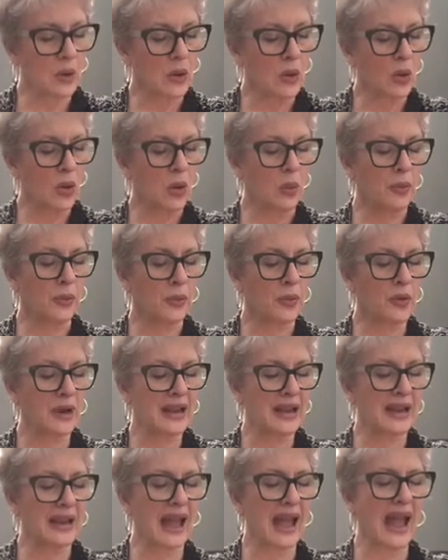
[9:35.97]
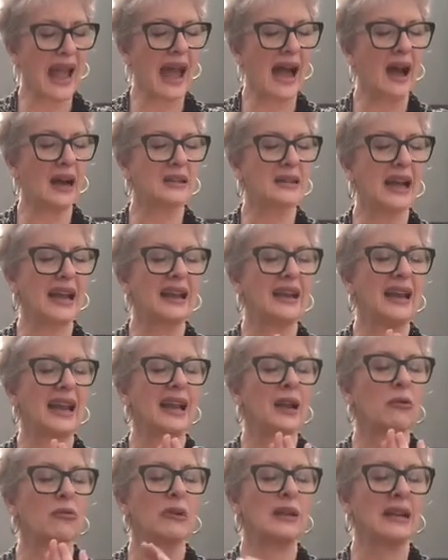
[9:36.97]
or bring it out and
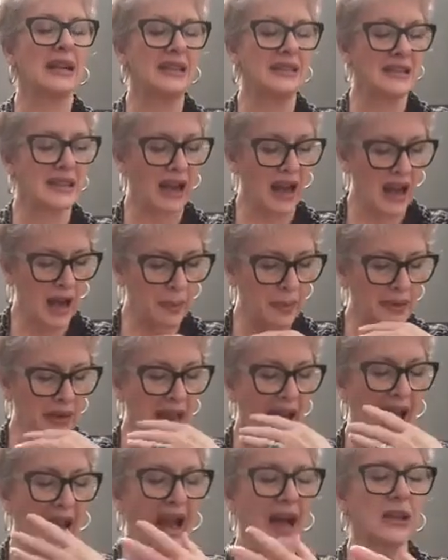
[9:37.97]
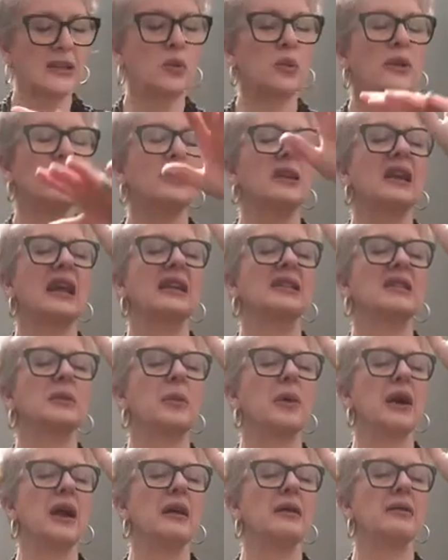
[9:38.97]
let it release up and out with the next
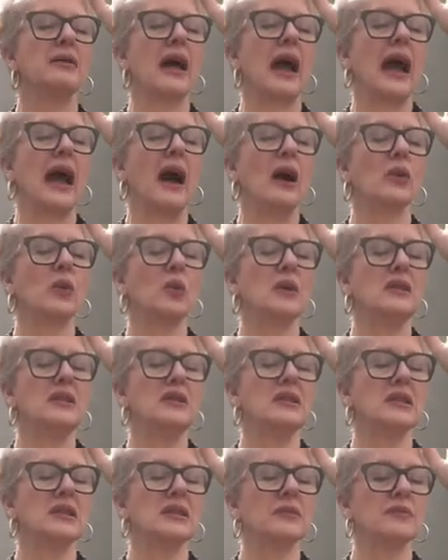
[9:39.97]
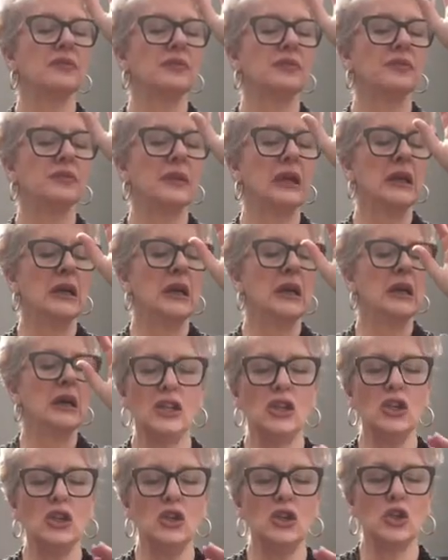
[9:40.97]
breath outwards.
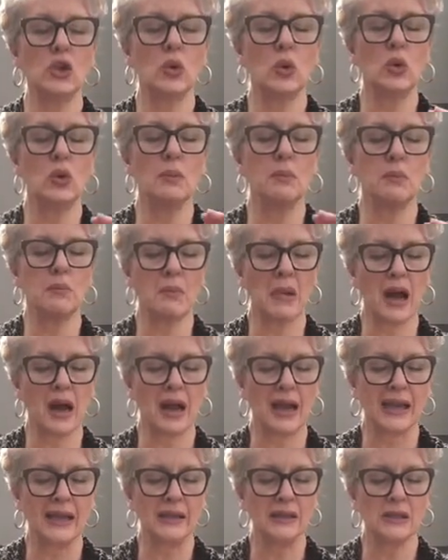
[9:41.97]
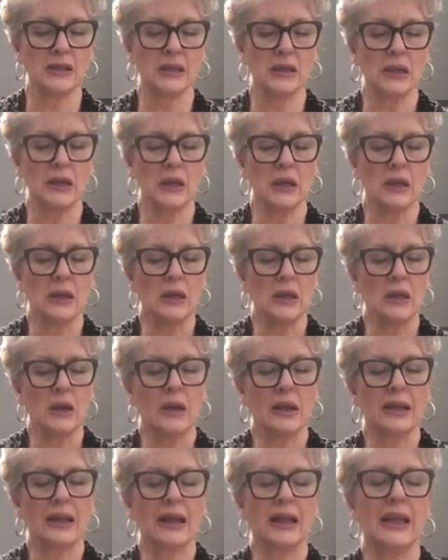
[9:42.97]
In your mind,
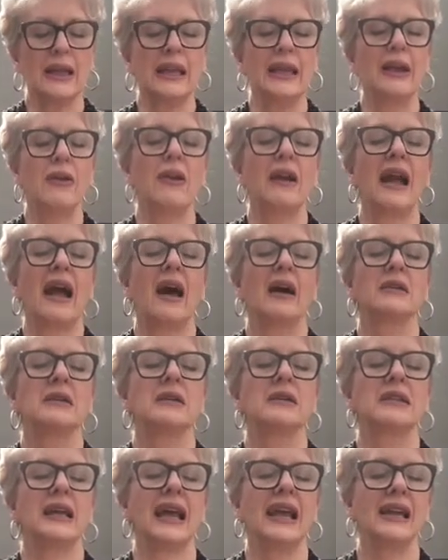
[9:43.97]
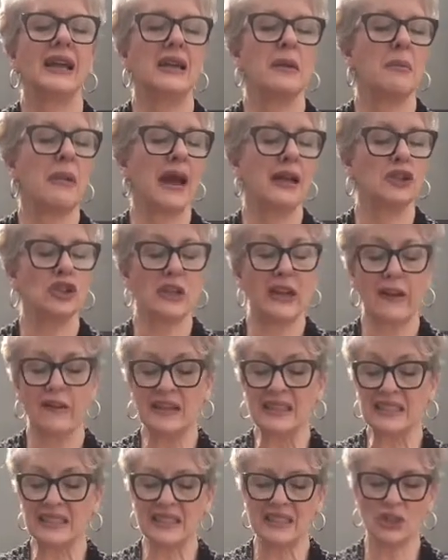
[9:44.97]
clear it out. Take an imaginary
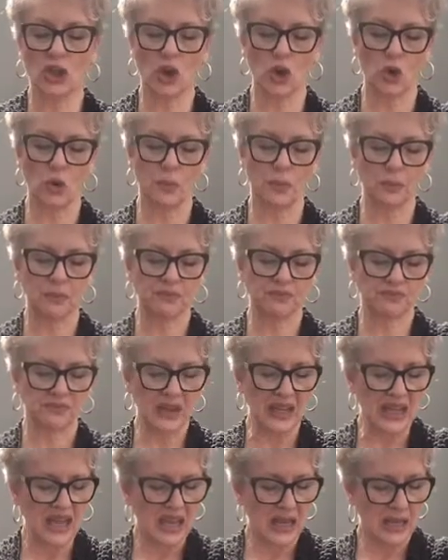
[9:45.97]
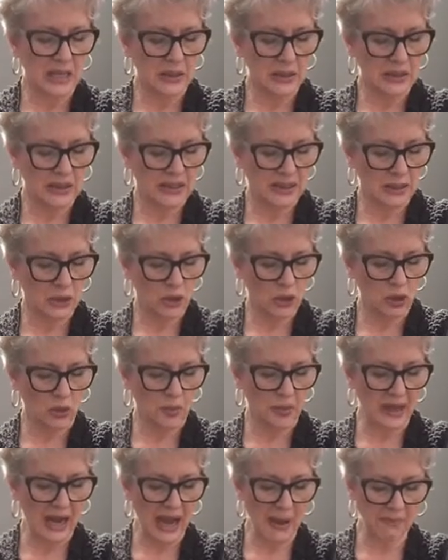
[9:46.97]
scoop. Scoop
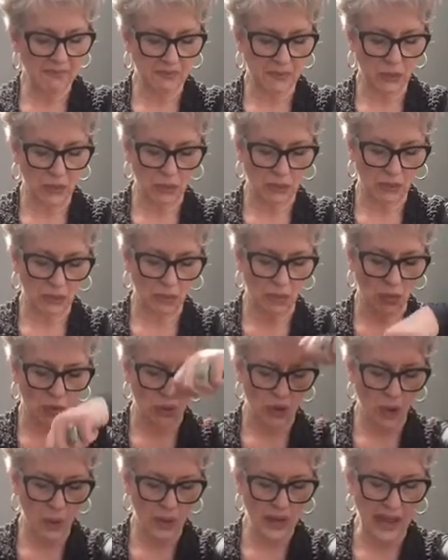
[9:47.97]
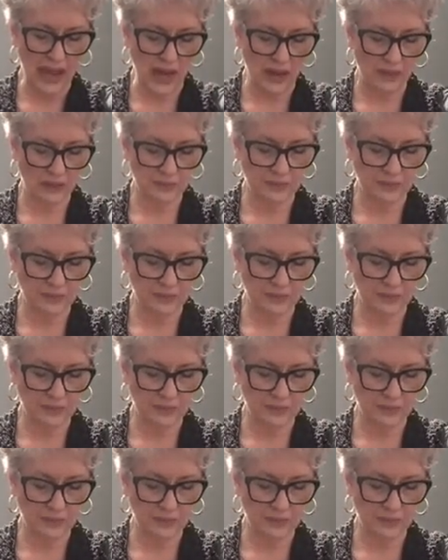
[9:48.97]
it up, throw it out.